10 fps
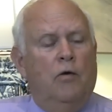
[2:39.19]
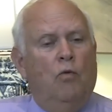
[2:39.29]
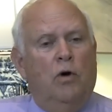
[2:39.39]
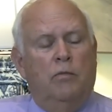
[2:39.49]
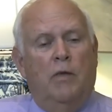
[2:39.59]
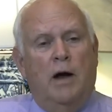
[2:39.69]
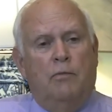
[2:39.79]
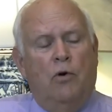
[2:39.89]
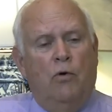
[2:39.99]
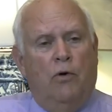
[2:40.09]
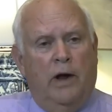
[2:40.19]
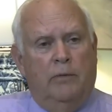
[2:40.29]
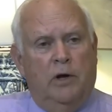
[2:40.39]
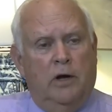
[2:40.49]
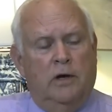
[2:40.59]
What my
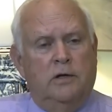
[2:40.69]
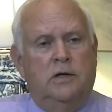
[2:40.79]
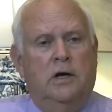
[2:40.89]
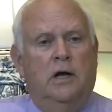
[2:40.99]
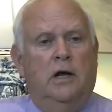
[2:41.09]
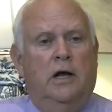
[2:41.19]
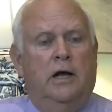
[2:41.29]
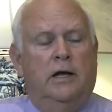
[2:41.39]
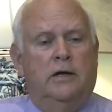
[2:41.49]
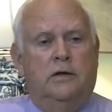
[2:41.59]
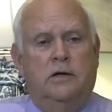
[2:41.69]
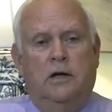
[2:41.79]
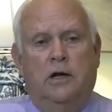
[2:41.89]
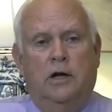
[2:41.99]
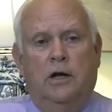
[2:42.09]
program does is
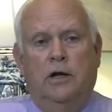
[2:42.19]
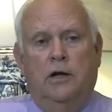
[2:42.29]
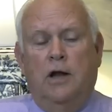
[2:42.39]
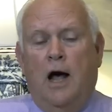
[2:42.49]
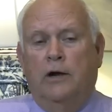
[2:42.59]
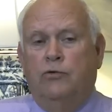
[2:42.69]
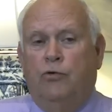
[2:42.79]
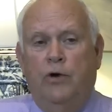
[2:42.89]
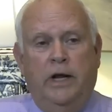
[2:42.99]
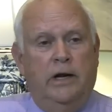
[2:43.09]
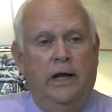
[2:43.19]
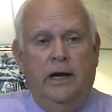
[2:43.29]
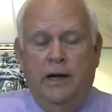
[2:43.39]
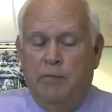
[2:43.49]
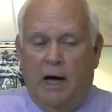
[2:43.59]
not treat
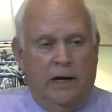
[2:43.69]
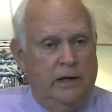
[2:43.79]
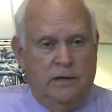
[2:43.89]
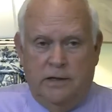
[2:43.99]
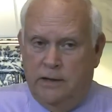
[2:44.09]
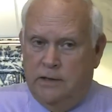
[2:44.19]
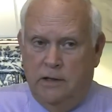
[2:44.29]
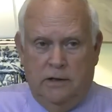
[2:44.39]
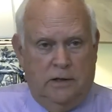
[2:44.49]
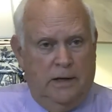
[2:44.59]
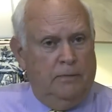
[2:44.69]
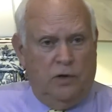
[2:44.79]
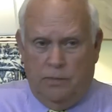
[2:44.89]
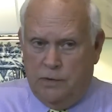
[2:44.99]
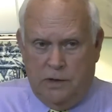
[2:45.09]
anybody's
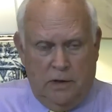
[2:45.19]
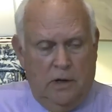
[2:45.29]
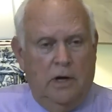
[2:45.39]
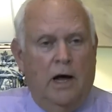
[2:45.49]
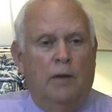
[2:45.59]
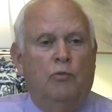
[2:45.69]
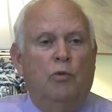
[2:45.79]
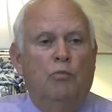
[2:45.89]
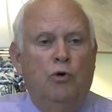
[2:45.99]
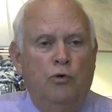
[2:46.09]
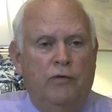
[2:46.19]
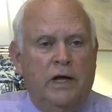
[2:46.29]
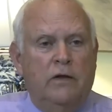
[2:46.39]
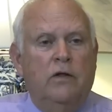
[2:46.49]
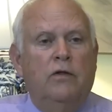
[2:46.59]
symptoms. I'm
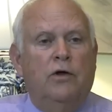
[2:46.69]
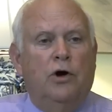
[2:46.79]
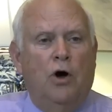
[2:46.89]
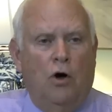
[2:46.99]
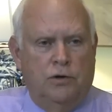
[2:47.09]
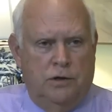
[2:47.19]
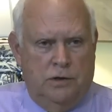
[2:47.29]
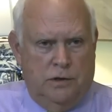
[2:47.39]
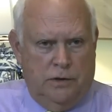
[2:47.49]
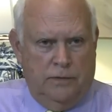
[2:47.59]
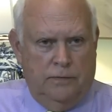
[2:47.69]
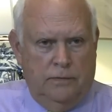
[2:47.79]
removing the causes.